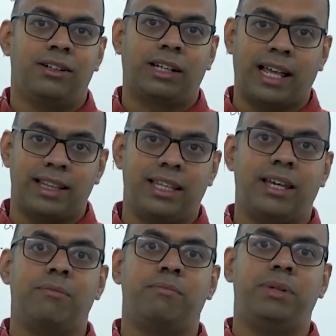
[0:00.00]
Can
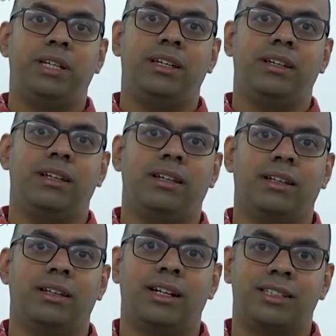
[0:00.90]
they be
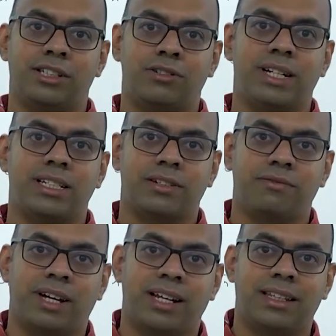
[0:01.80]
a situation
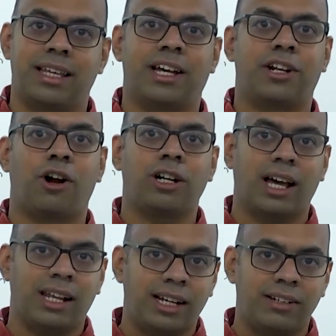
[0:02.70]
where they are not
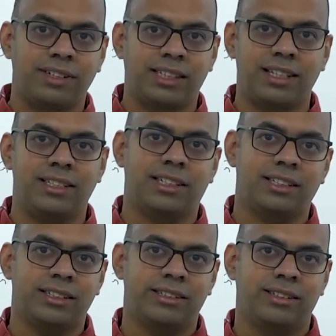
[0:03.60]
aligned with each
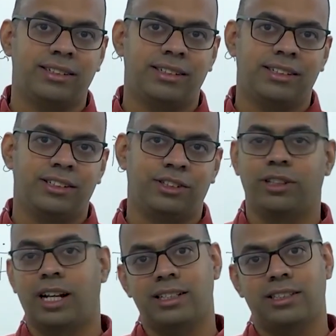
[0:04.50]
other? So
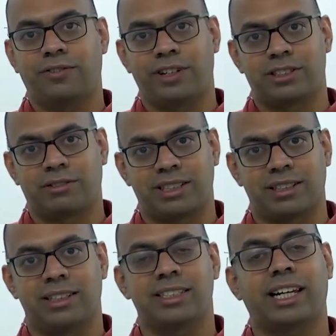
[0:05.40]
that is the first
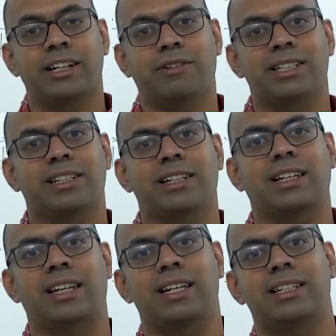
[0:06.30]
question. The second
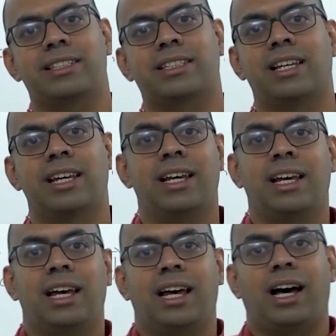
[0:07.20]
question is
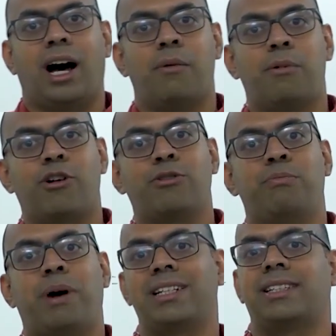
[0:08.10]

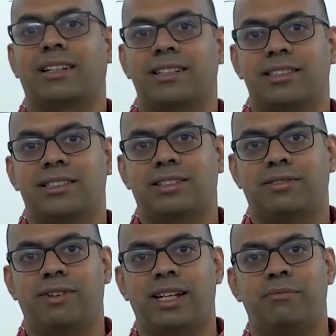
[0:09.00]
about bicycles.
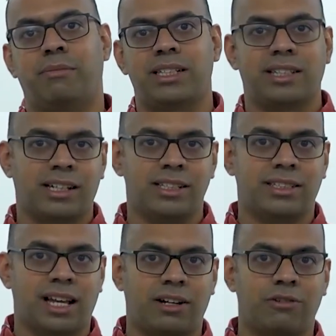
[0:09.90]
When
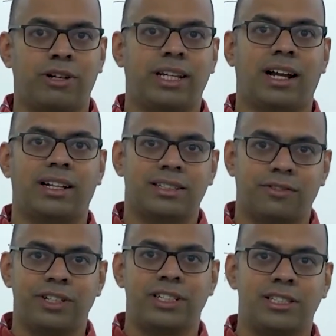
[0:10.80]
bicycles are going at a
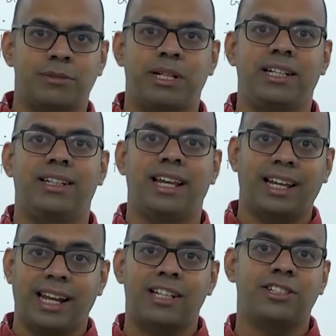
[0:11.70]
sufficient speed, they
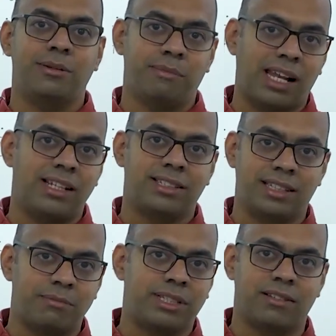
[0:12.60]
can actually balance
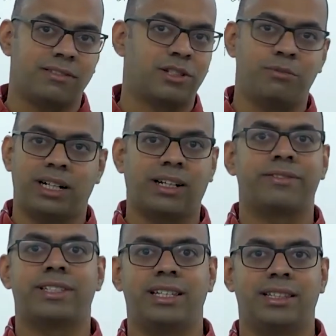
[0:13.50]
themselves. You might have
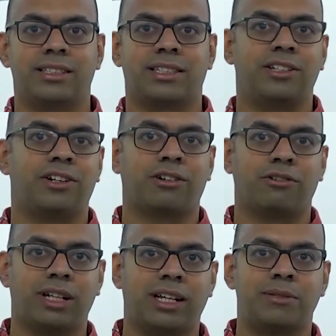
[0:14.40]
seen this in your
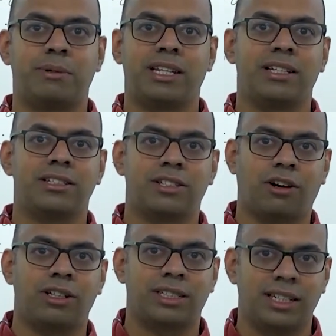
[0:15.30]
own experience
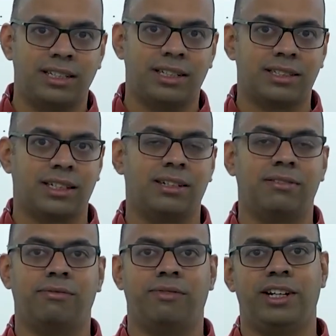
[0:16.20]
or seen this
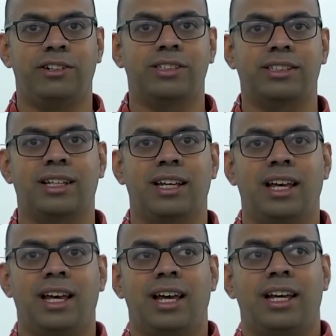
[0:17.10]
in videos.
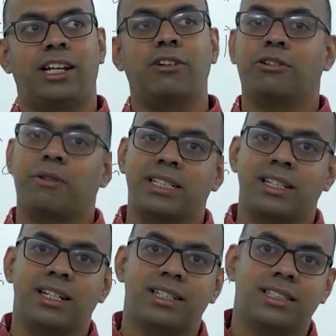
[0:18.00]
Now the
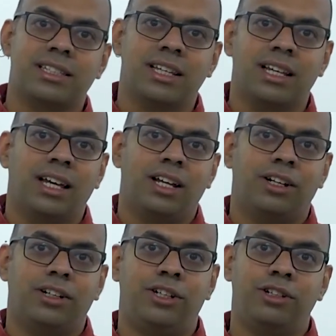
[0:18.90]
question is,
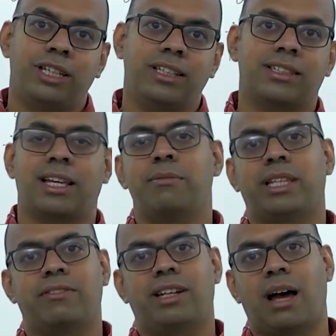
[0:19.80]
do you think the same
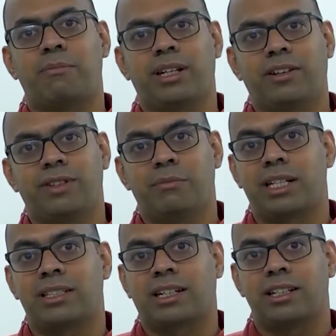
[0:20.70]
thing will happen if the
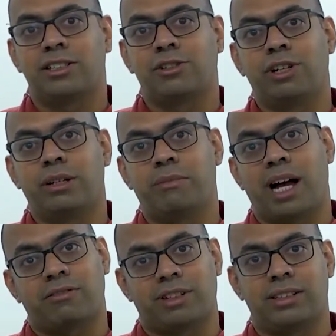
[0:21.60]
bicycle is going
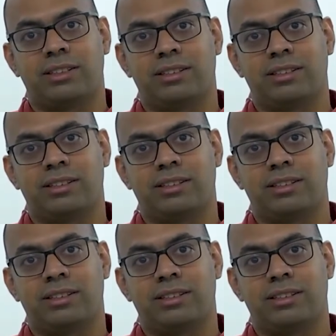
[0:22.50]
backward?